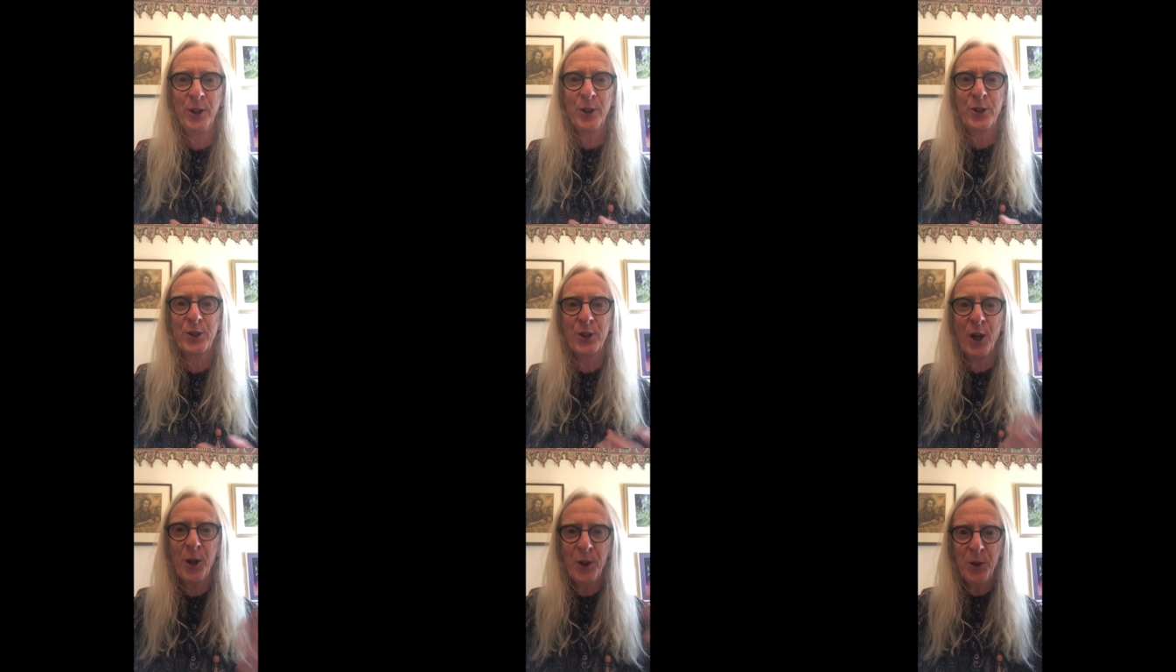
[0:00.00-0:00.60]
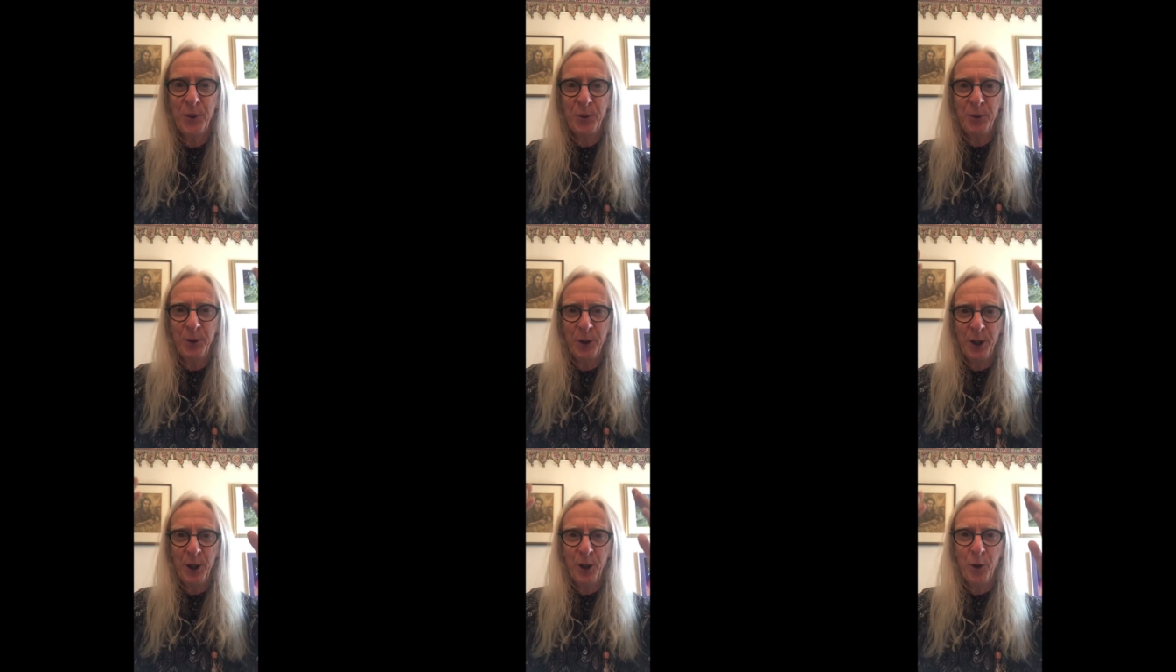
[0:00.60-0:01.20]

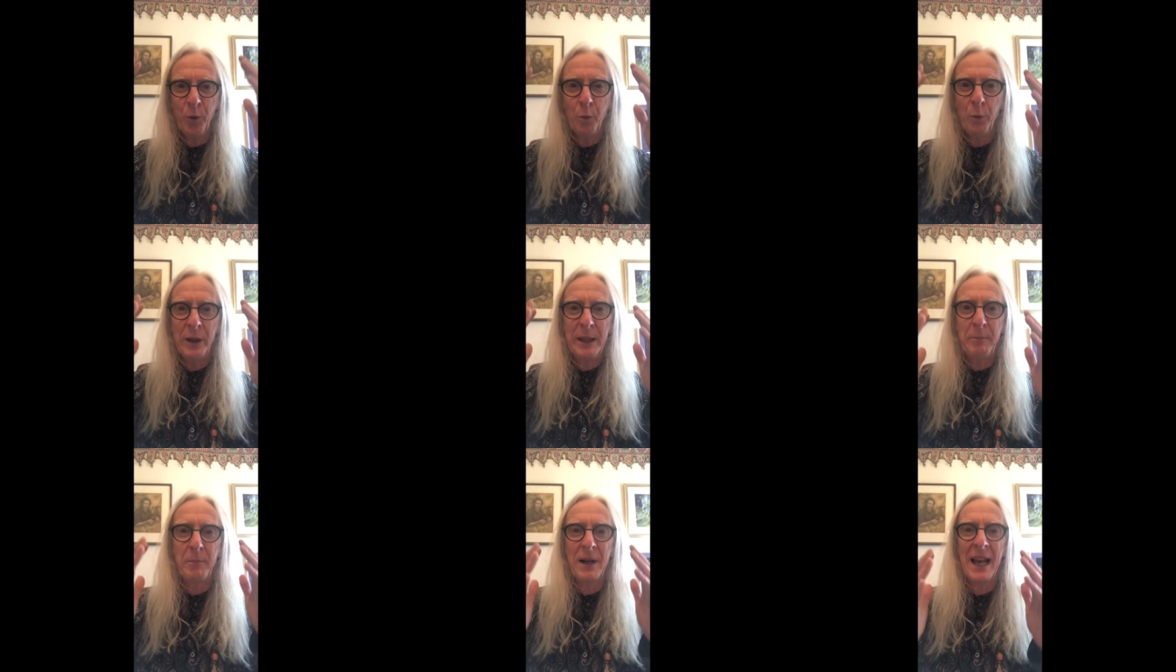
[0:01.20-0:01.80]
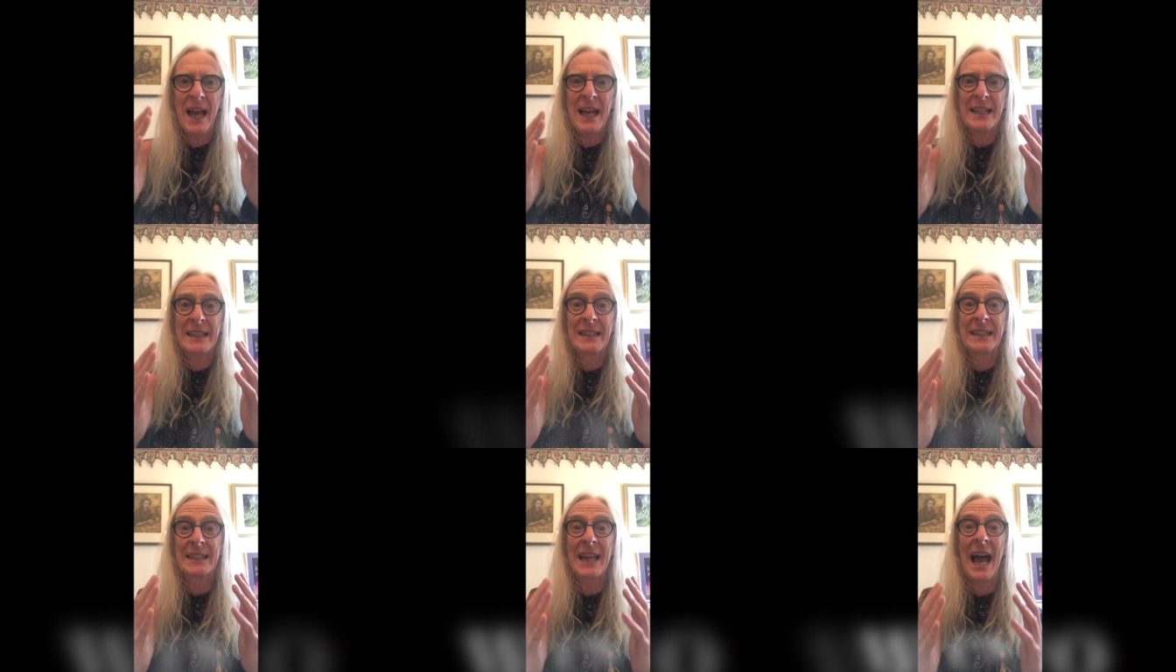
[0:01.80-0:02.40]
so we
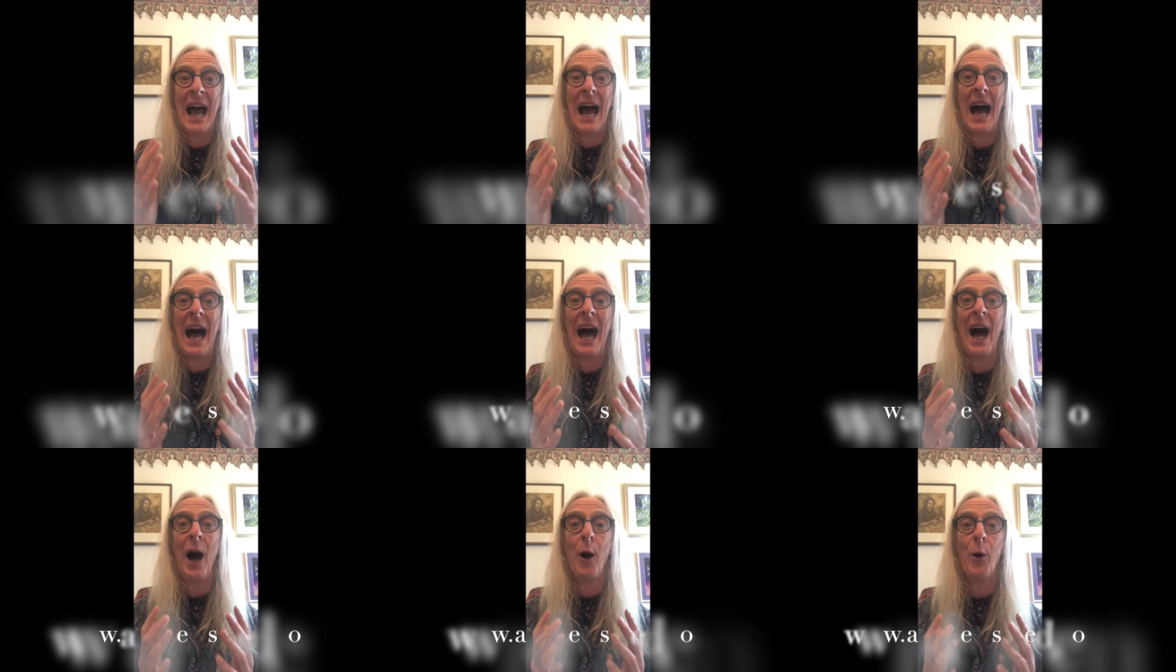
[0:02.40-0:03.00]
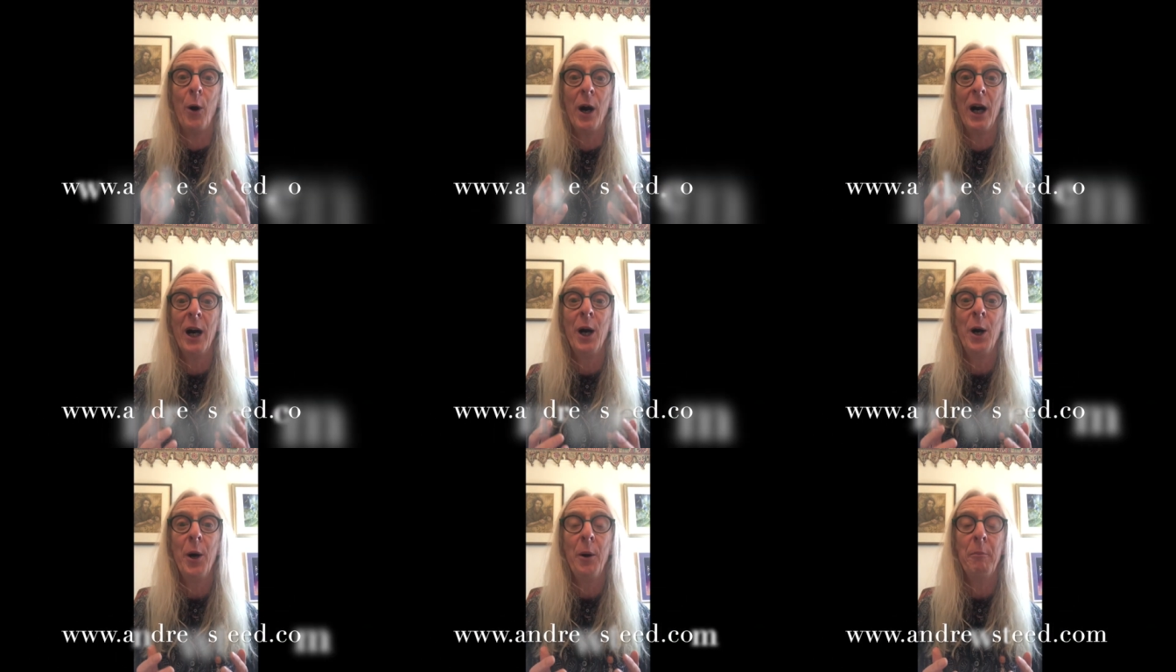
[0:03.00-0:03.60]
bless
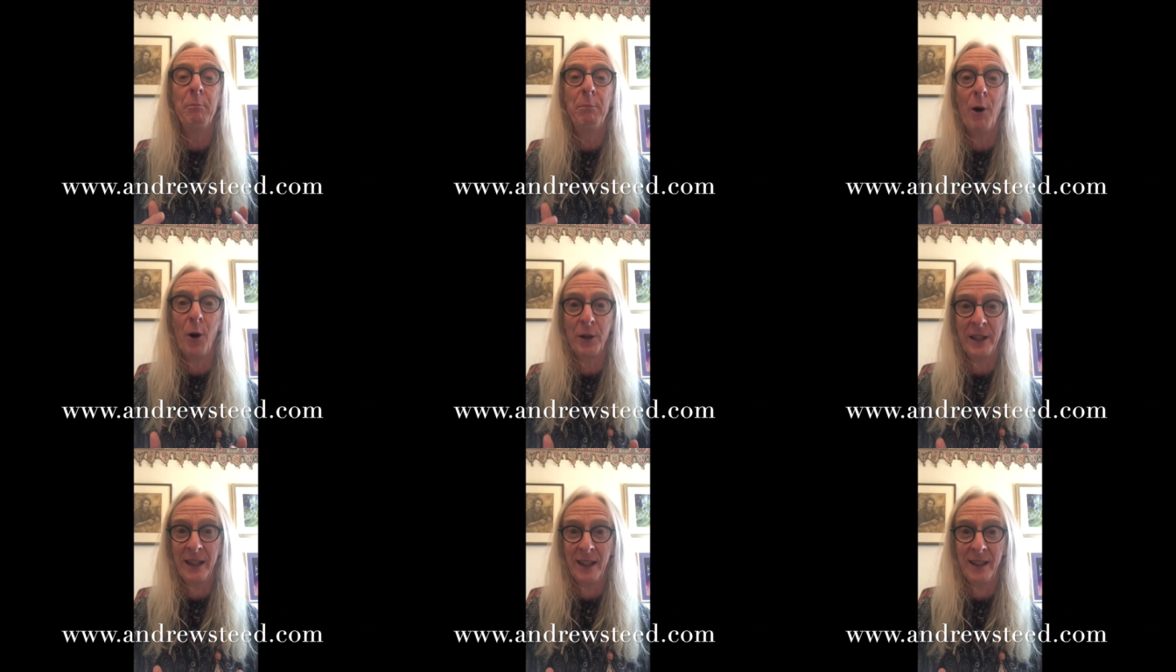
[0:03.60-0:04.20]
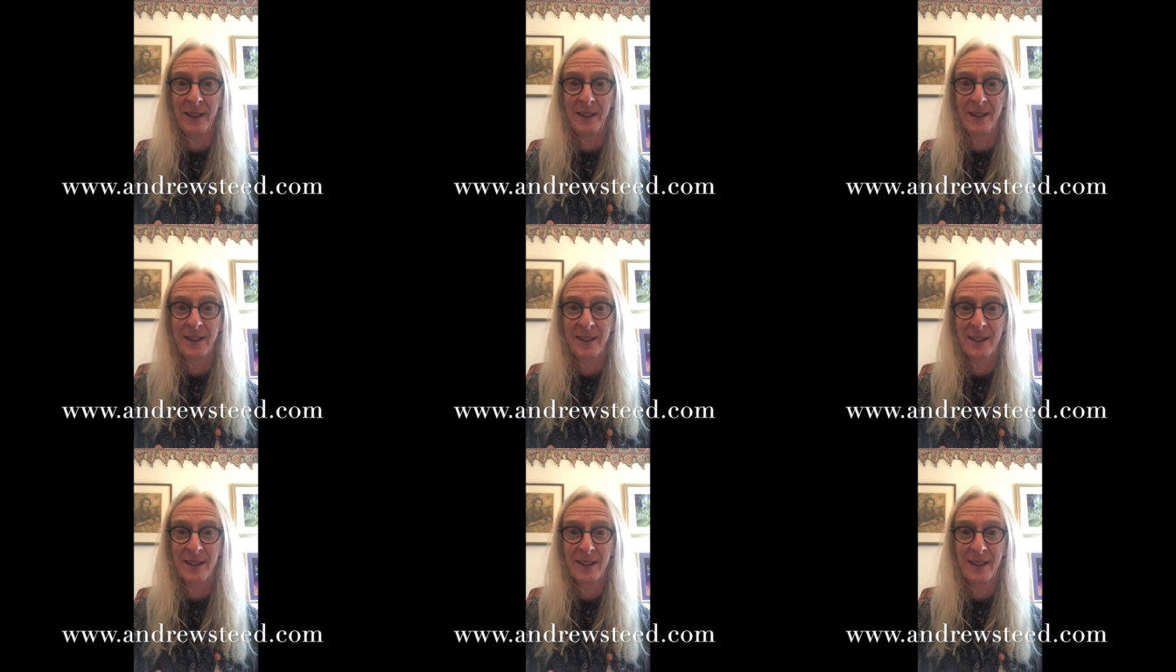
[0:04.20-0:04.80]
our
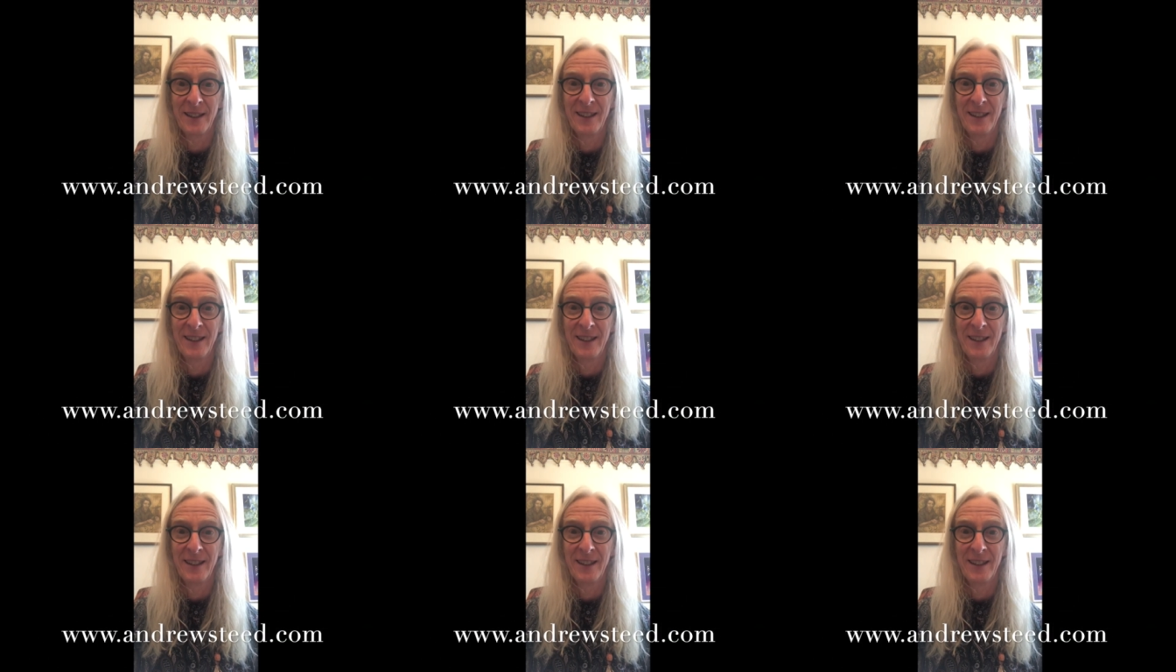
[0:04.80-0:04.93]
bodies